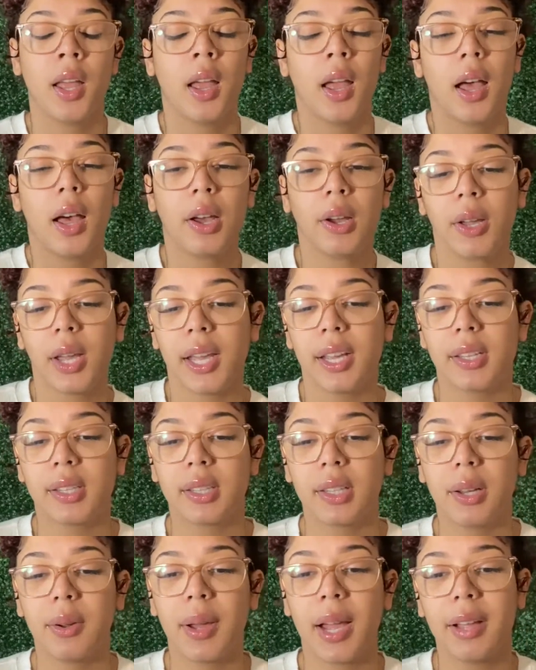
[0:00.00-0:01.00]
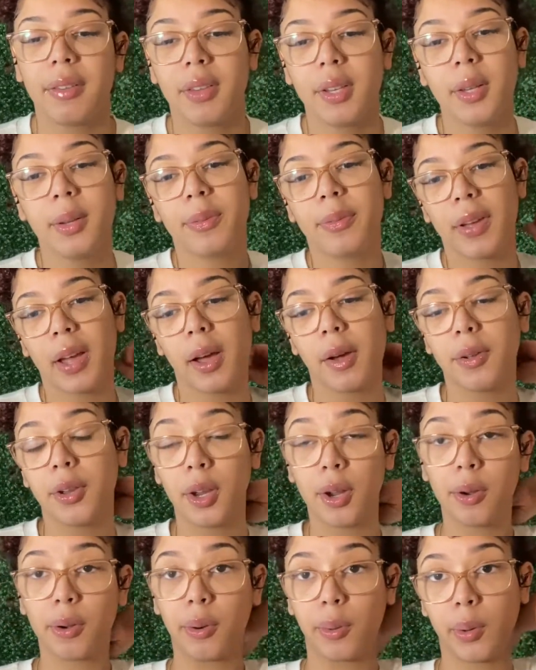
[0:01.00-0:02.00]
Okay, so after you found
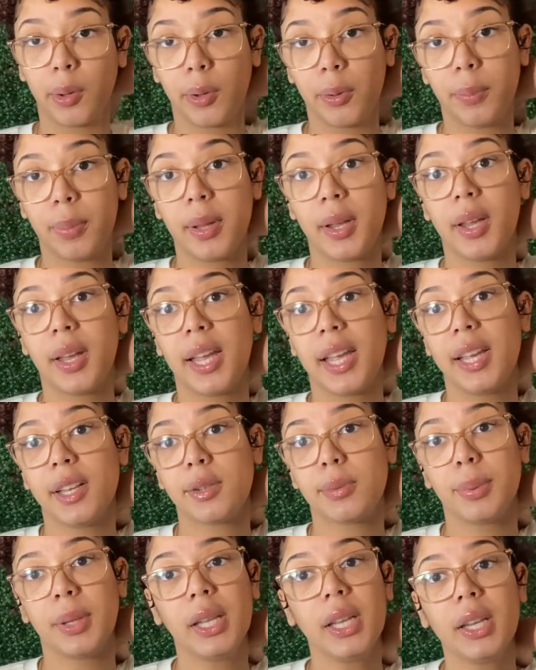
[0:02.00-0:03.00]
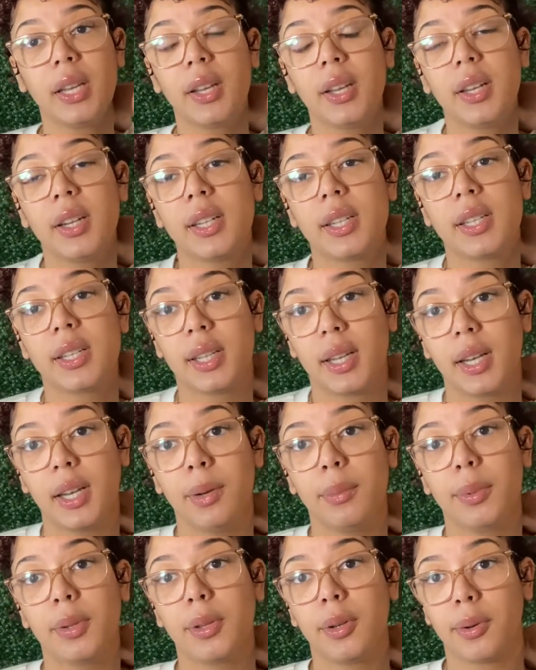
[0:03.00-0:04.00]
your group, it's really good to study
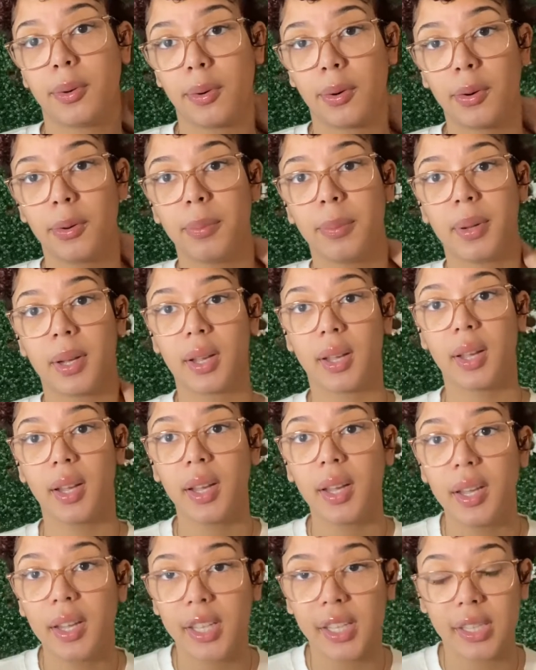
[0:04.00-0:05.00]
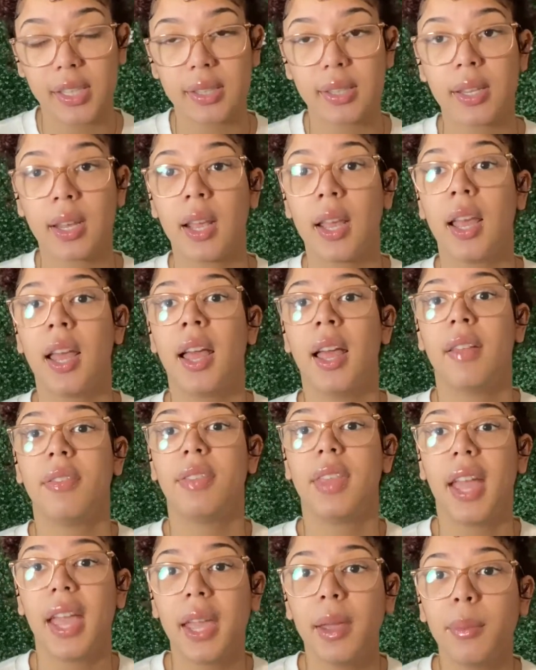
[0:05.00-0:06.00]
with a group, because
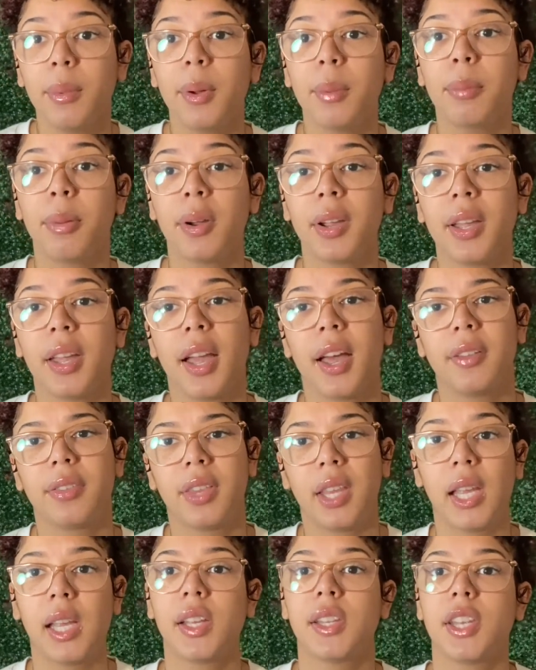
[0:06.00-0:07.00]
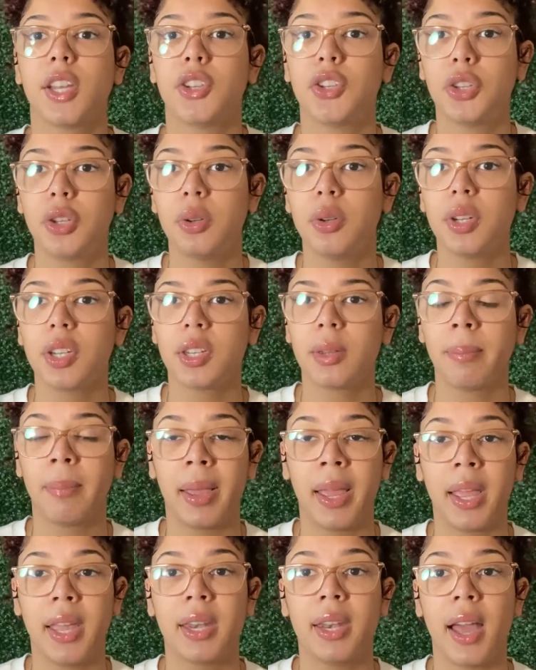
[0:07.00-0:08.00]
they will bring out things that you just
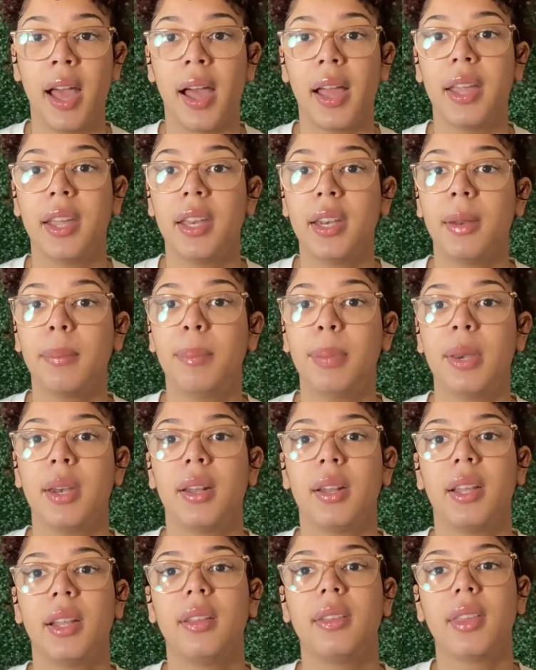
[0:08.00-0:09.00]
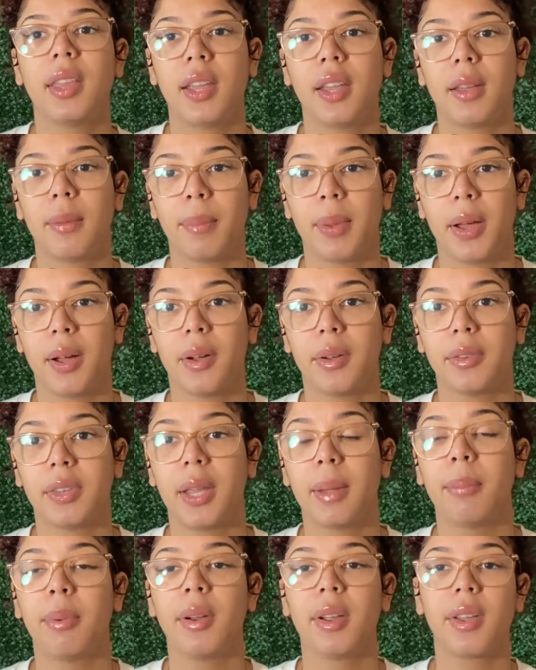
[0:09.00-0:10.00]
may not independently think about.
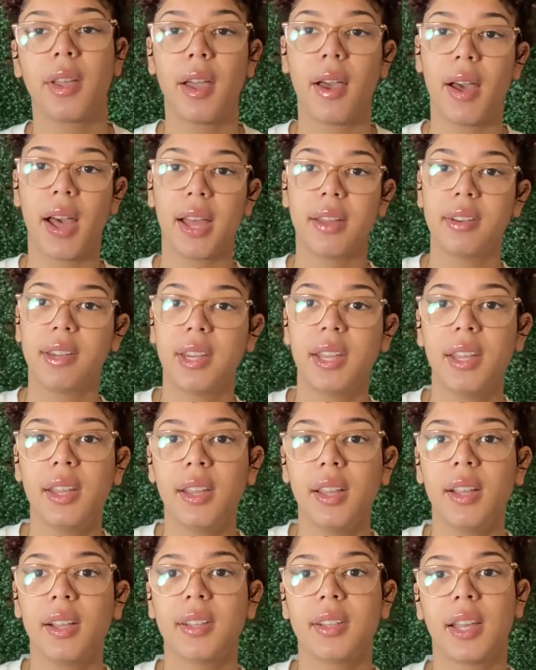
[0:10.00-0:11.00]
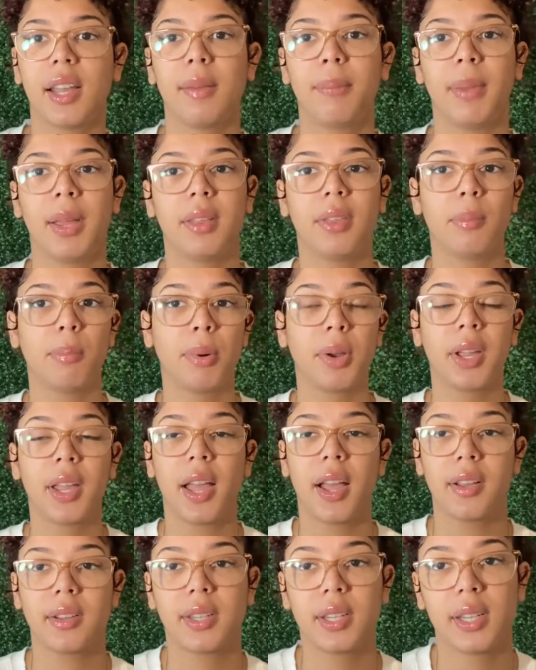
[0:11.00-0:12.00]
They bring out ideas, they may bring
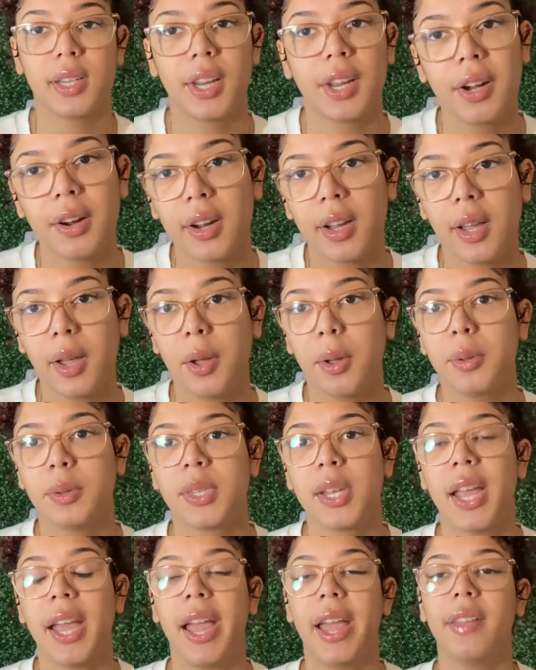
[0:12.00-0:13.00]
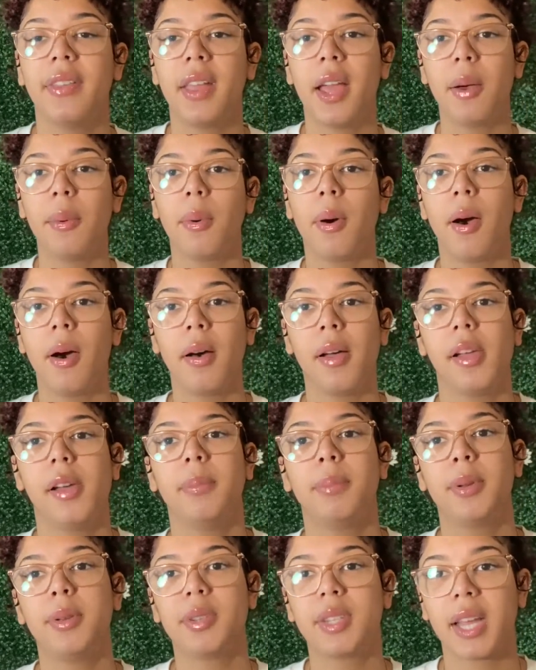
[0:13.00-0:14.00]
out scenarios, and that will all
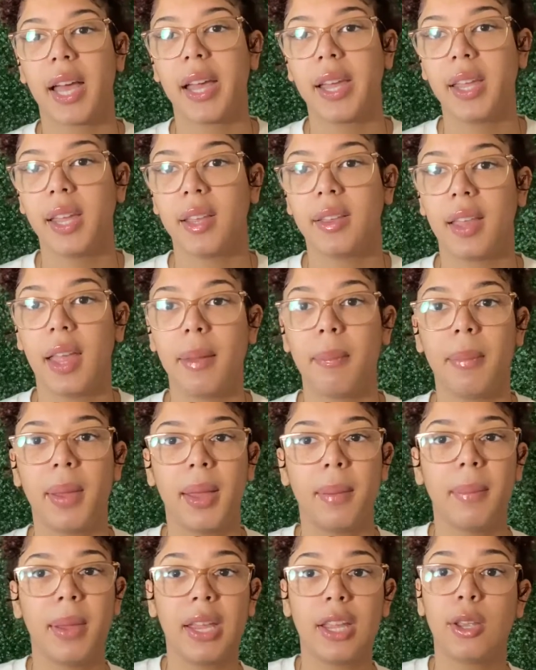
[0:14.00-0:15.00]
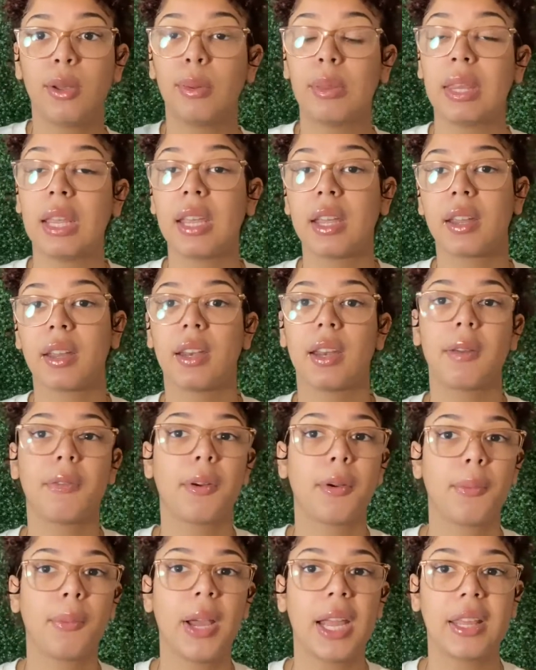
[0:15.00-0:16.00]
help you tie in. They may make you think a
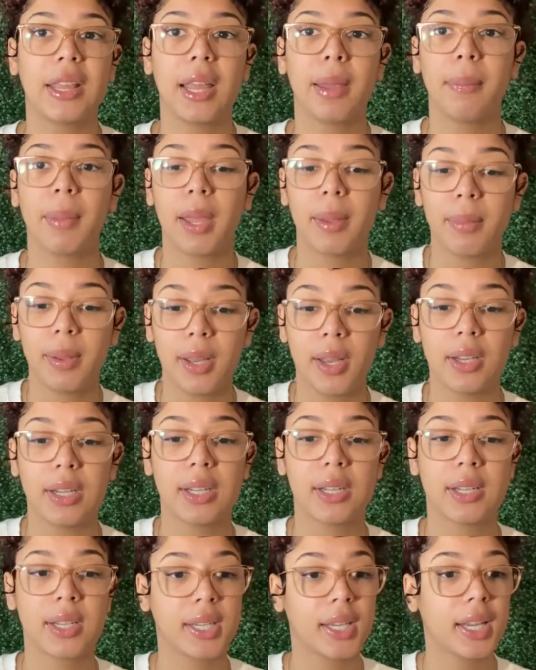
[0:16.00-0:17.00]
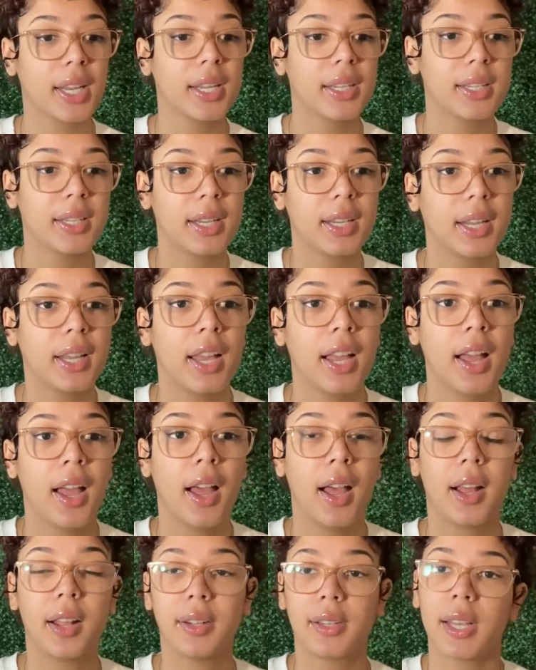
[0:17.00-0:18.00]
different way. They may be discussing
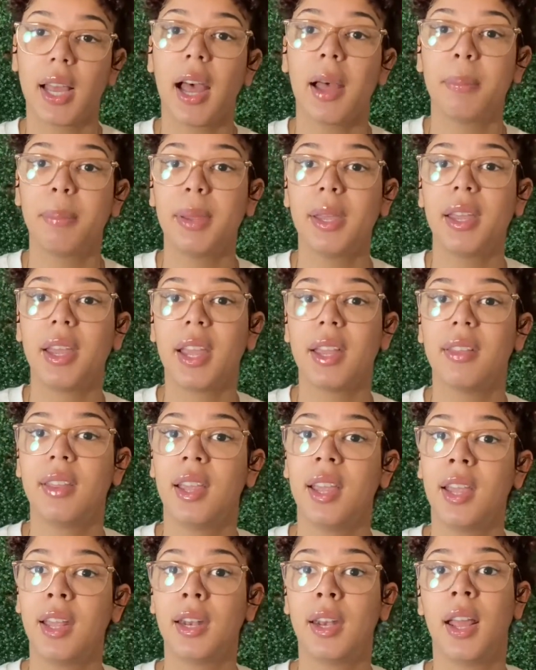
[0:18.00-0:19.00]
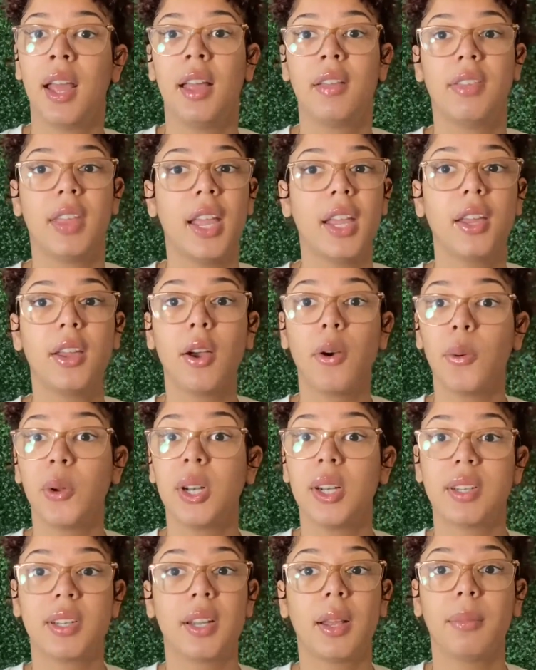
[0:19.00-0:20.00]
a topic, and then they go
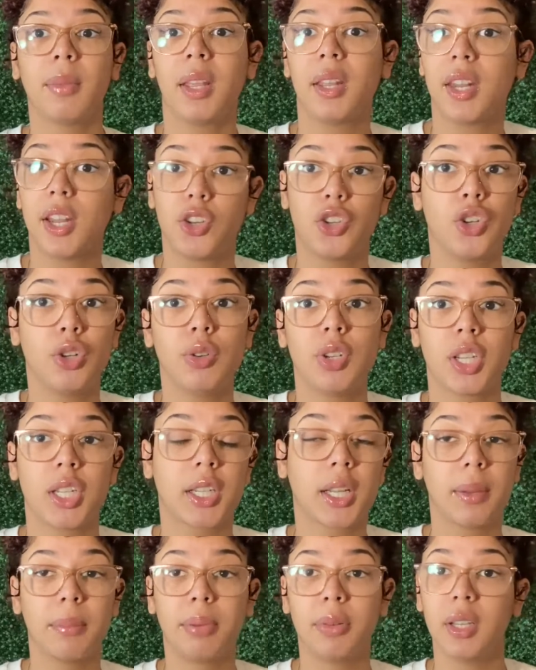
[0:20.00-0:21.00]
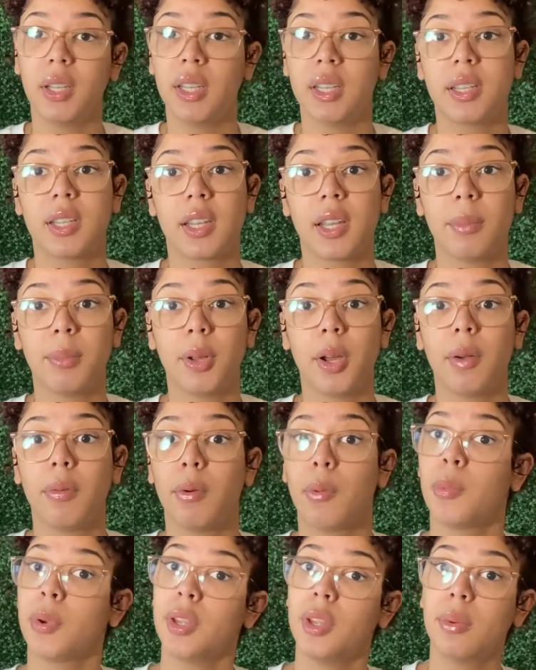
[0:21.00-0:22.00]
into something that you just completely skipped
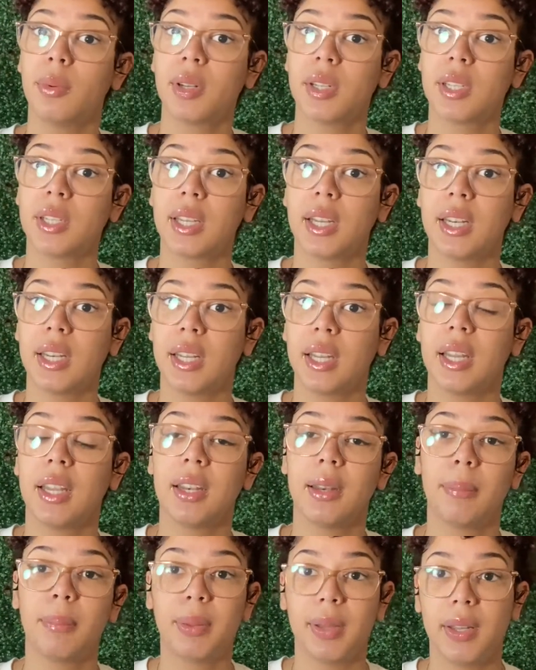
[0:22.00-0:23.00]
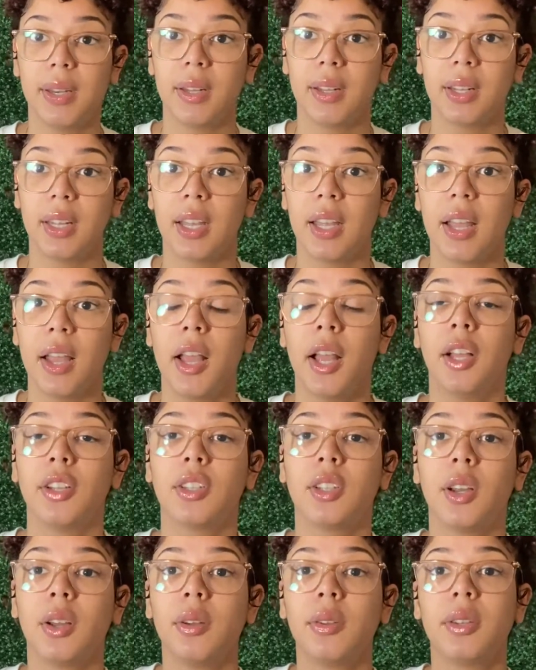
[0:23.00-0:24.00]
over when you were studying independently.
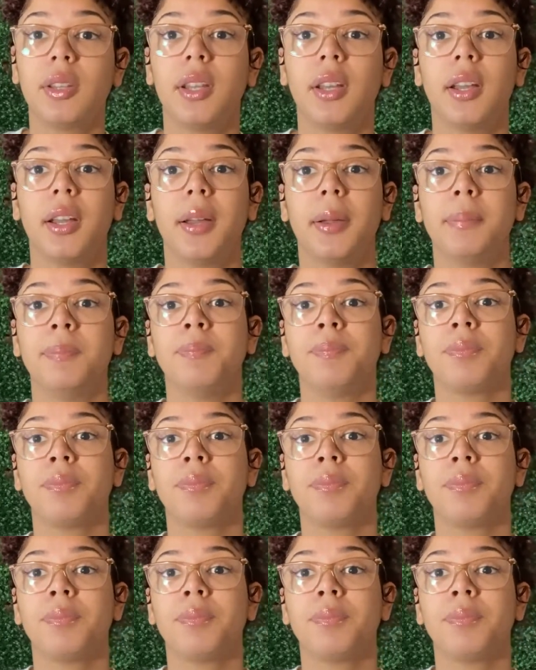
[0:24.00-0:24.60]
So the